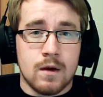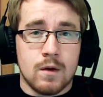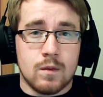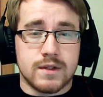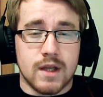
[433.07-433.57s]

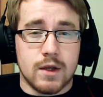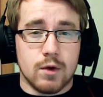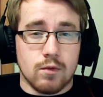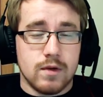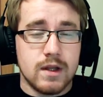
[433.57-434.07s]
was that
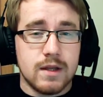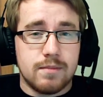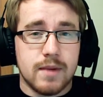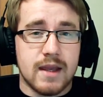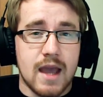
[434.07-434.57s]
your really
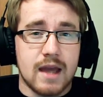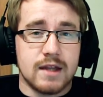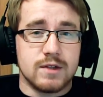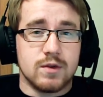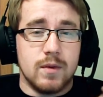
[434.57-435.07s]
big
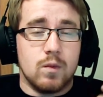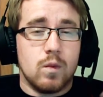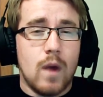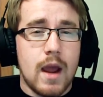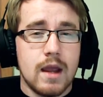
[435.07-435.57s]
cannons would be
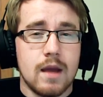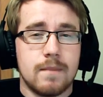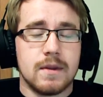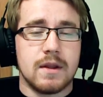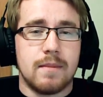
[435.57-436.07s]
way
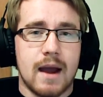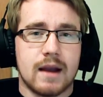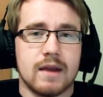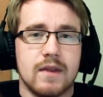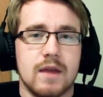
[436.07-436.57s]
up in the back,
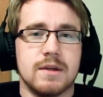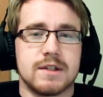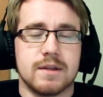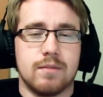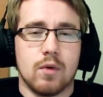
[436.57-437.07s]
and they'd be
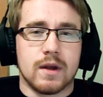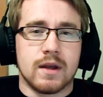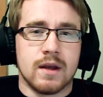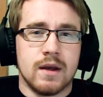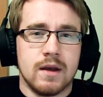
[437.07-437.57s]

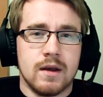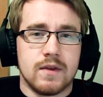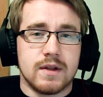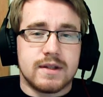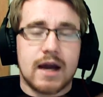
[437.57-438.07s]
supporting
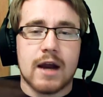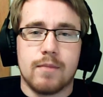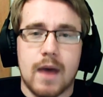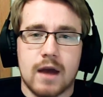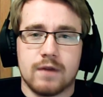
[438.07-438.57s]
the entire
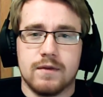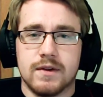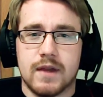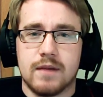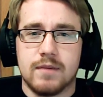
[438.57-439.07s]

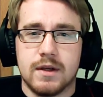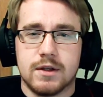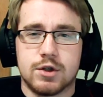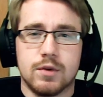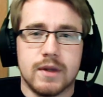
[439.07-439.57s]
battlefield. They'd be
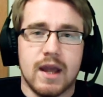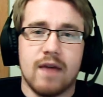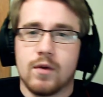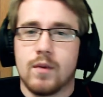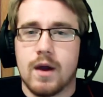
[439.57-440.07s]
shooting
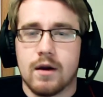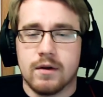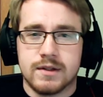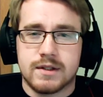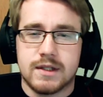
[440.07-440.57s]
everywhere
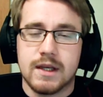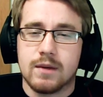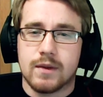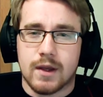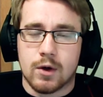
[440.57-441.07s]
and seeing
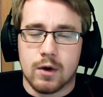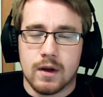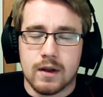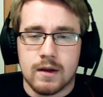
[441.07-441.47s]
what they could.